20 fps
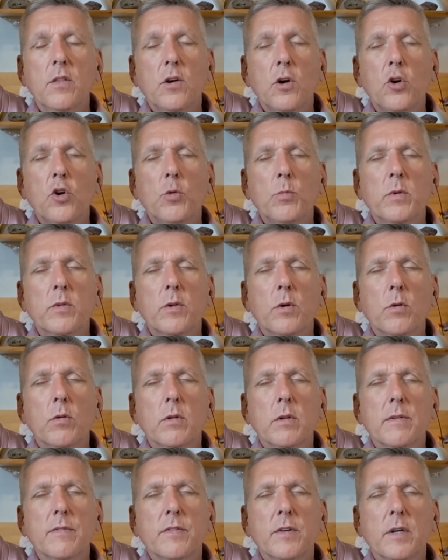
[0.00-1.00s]
home of the
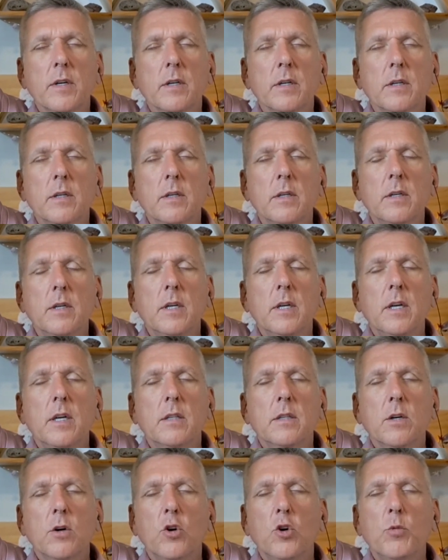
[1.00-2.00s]
holy fire,
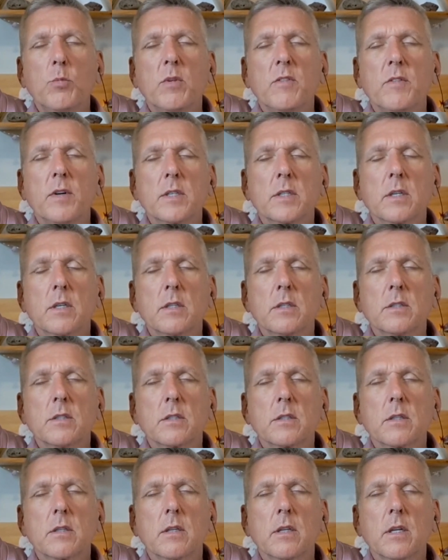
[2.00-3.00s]
the home of
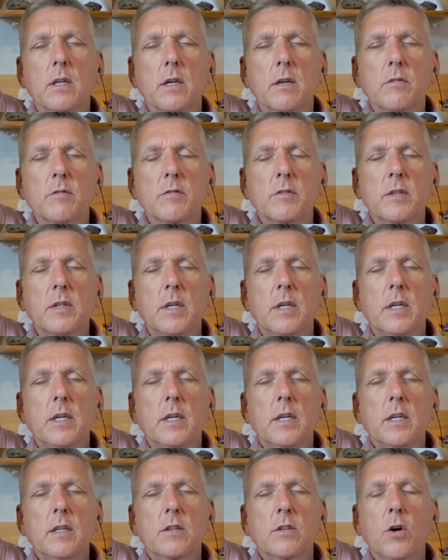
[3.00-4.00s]
unconditional love,
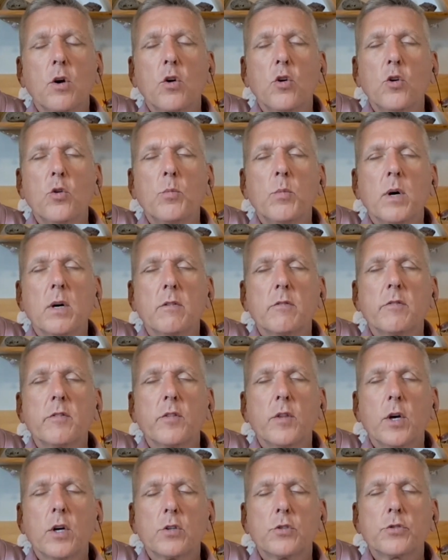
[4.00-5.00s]
the home of
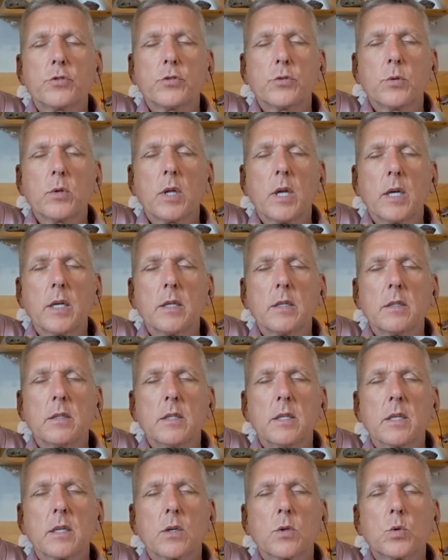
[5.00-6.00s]
the true light.
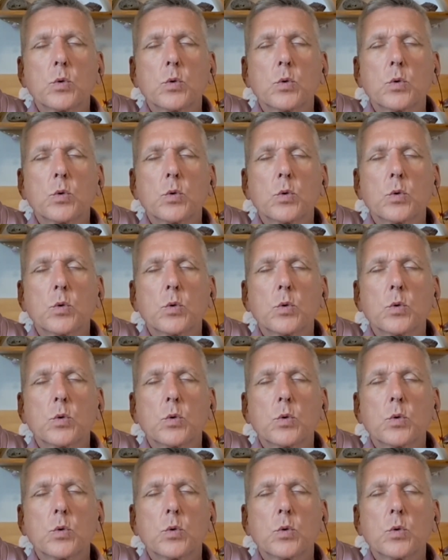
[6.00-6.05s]
They are